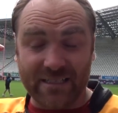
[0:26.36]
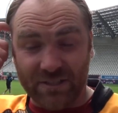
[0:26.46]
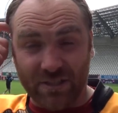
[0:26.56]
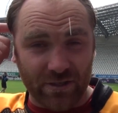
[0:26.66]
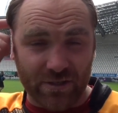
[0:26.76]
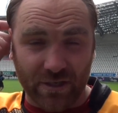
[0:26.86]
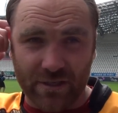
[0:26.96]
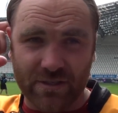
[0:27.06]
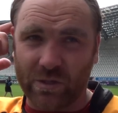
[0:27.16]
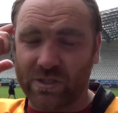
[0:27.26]
It's huge, you
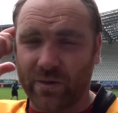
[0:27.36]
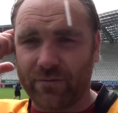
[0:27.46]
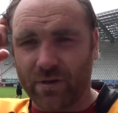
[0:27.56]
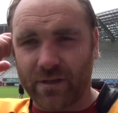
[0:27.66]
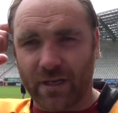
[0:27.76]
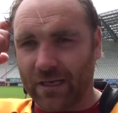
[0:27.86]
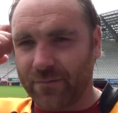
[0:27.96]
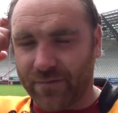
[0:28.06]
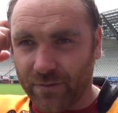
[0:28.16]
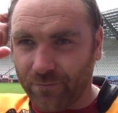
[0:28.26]
know, to everyone at the
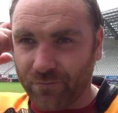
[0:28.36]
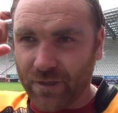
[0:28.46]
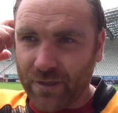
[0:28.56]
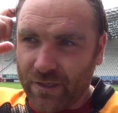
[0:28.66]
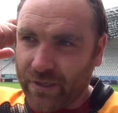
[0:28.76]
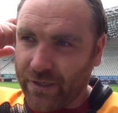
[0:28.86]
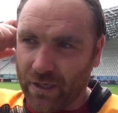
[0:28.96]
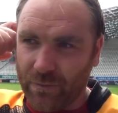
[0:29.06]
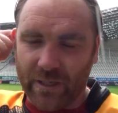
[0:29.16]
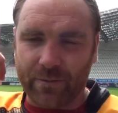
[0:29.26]
club, from, you
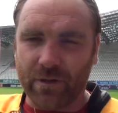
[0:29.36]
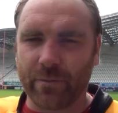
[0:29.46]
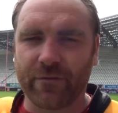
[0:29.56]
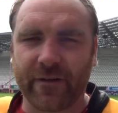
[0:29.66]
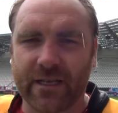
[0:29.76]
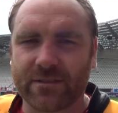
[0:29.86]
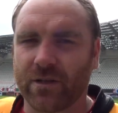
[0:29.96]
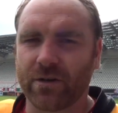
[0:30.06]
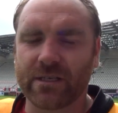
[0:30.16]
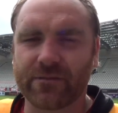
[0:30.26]
know, the people that have been fans the
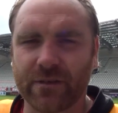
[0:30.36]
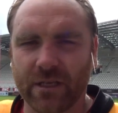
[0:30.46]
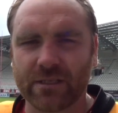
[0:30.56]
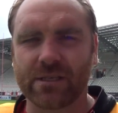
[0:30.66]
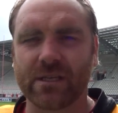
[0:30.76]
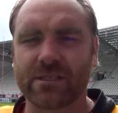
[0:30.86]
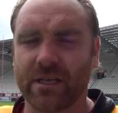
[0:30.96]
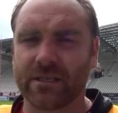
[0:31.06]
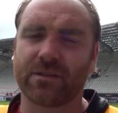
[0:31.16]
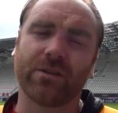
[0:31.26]
longest for years and years and
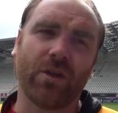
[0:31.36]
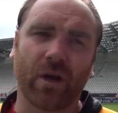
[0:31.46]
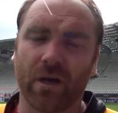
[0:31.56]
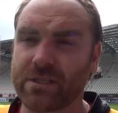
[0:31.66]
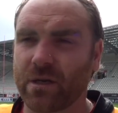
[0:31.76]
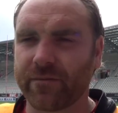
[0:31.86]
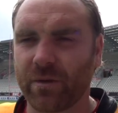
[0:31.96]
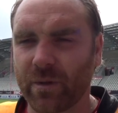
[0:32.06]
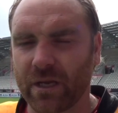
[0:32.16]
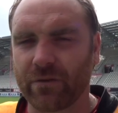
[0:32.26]
years, to the new guys. You know, I've
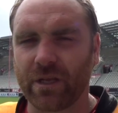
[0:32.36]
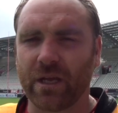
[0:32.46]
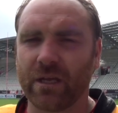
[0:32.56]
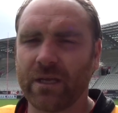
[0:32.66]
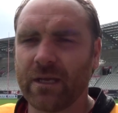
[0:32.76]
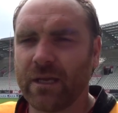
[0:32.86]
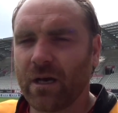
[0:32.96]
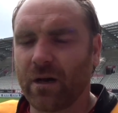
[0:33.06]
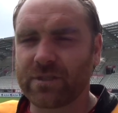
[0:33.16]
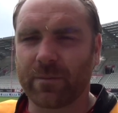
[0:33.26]
only been here a year.
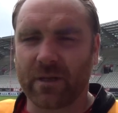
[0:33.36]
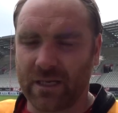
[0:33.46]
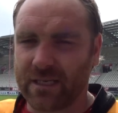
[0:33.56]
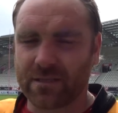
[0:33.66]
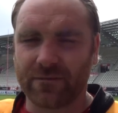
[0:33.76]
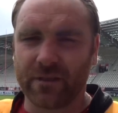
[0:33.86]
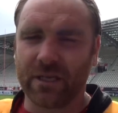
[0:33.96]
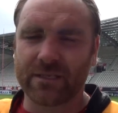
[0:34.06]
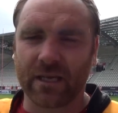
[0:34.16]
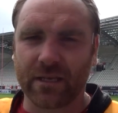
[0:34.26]
Obviously played at Leicester for
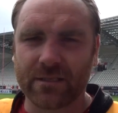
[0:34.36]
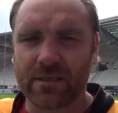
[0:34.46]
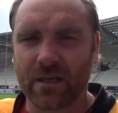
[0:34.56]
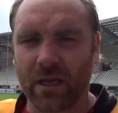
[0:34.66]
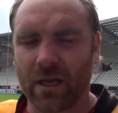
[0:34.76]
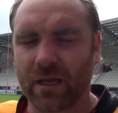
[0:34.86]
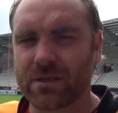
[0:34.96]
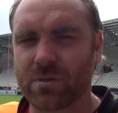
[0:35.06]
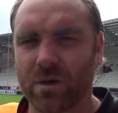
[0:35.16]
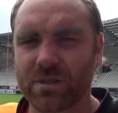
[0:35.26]
years
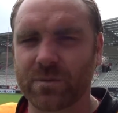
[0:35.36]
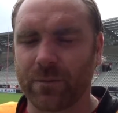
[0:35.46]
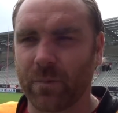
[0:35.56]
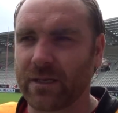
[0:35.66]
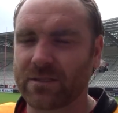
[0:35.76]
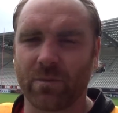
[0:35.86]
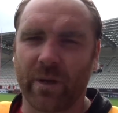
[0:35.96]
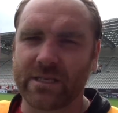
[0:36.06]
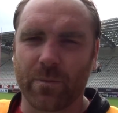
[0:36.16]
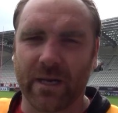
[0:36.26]
against Wasps, and we had some
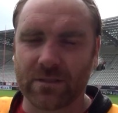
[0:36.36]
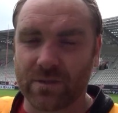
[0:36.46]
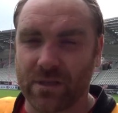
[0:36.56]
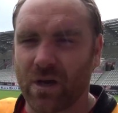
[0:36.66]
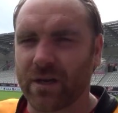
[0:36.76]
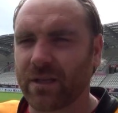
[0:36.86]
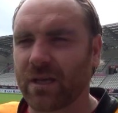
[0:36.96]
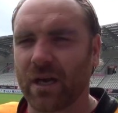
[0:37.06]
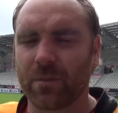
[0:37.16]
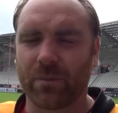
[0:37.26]
amazing battles in the
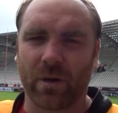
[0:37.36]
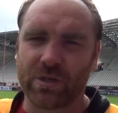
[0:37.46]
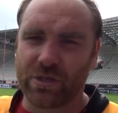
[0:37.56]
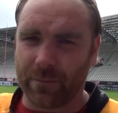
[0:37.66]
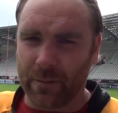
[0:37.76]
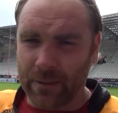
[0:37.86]
Heineken Cup, the Premiership.